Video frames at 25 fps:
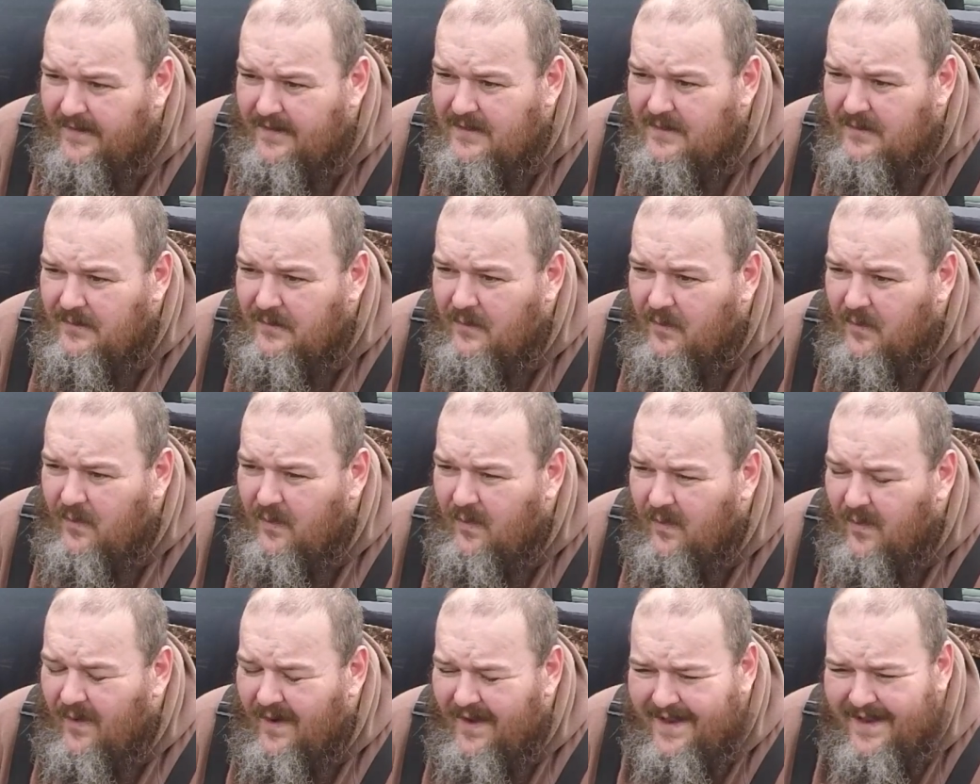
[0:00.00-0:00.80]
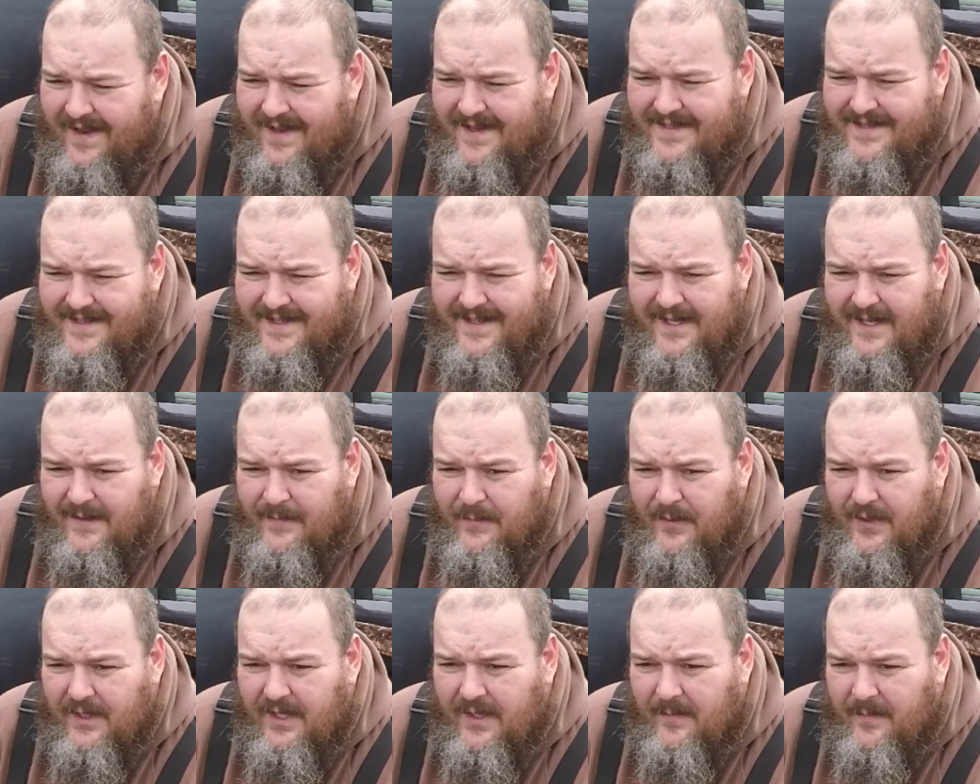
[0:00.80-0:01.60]
so why is
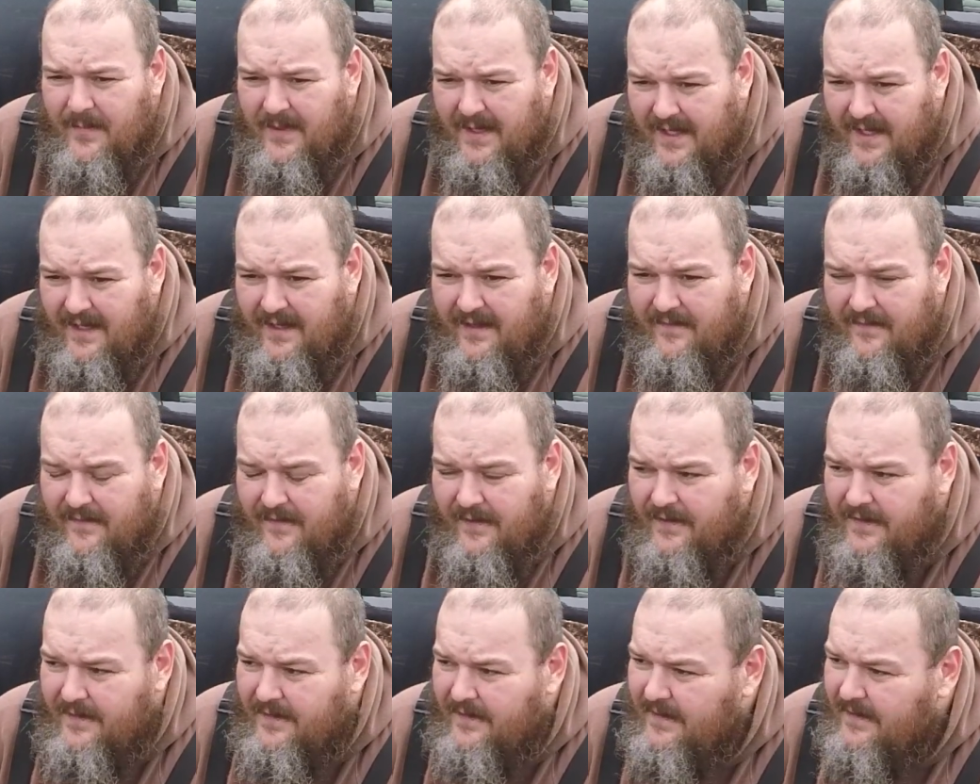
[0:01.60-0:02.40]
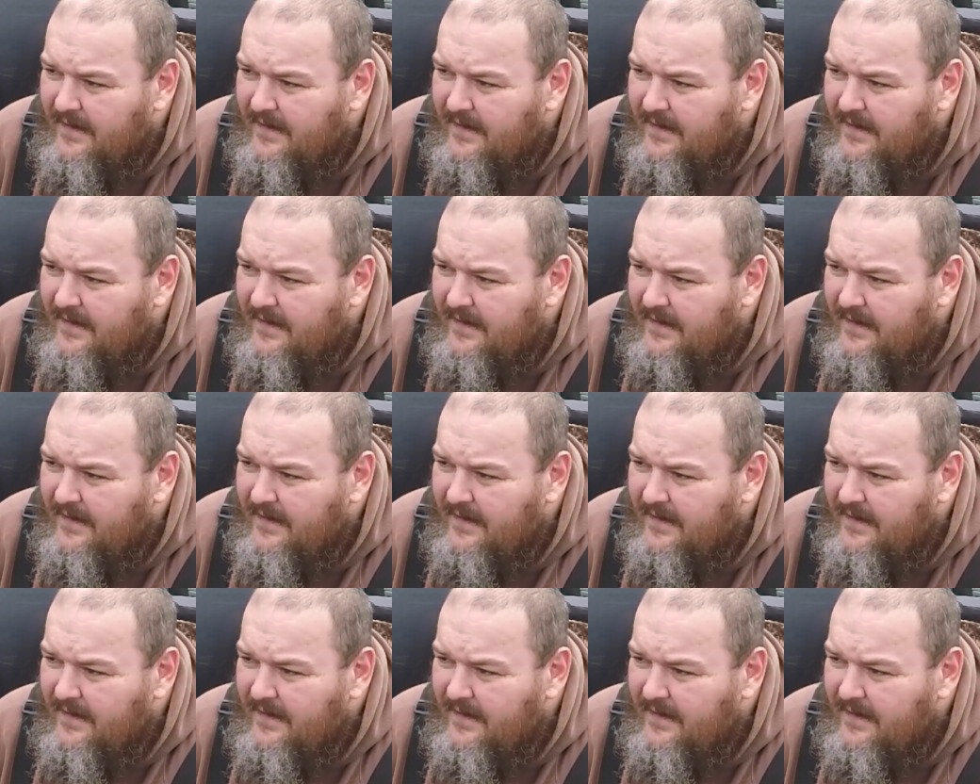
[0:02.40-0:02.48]
anybody paying for it?